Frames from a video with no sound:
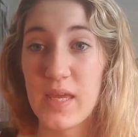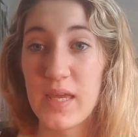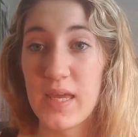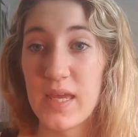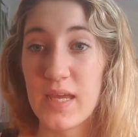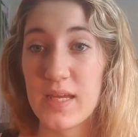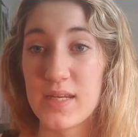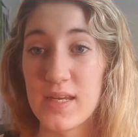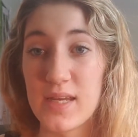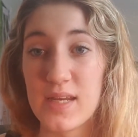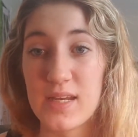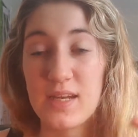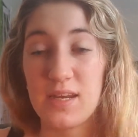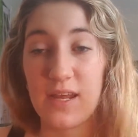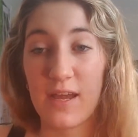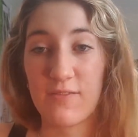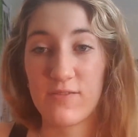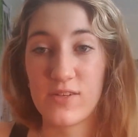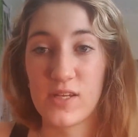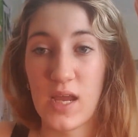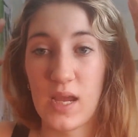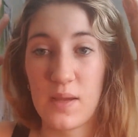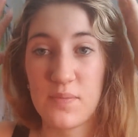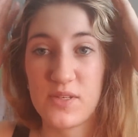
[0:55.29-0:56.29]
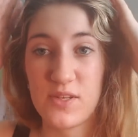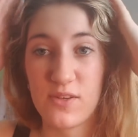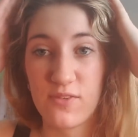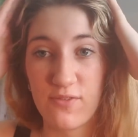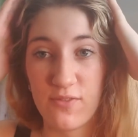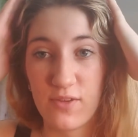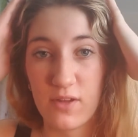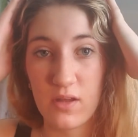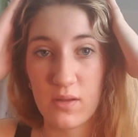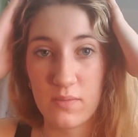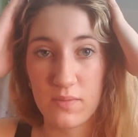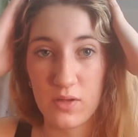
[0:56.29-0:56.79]
and I didn't have time to
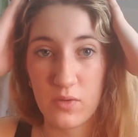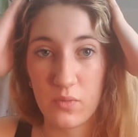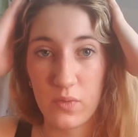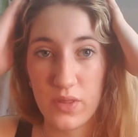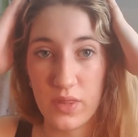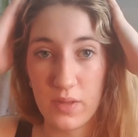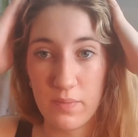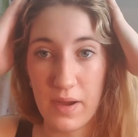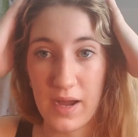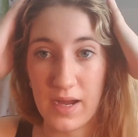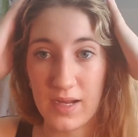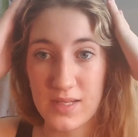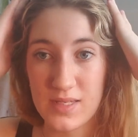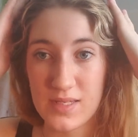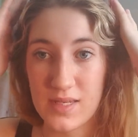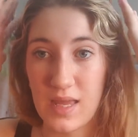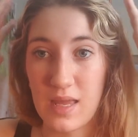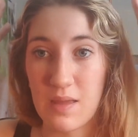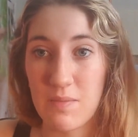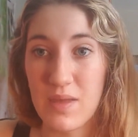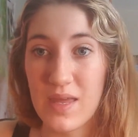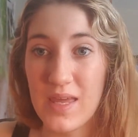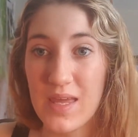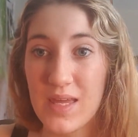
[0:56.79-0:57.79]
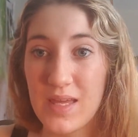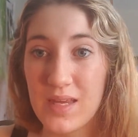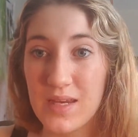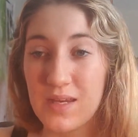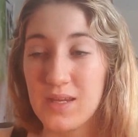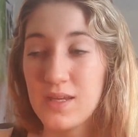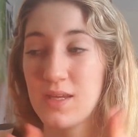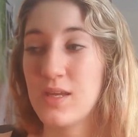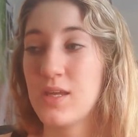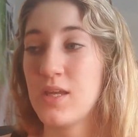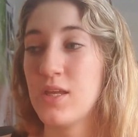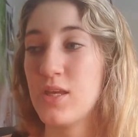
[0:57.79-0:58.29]
film when the box came in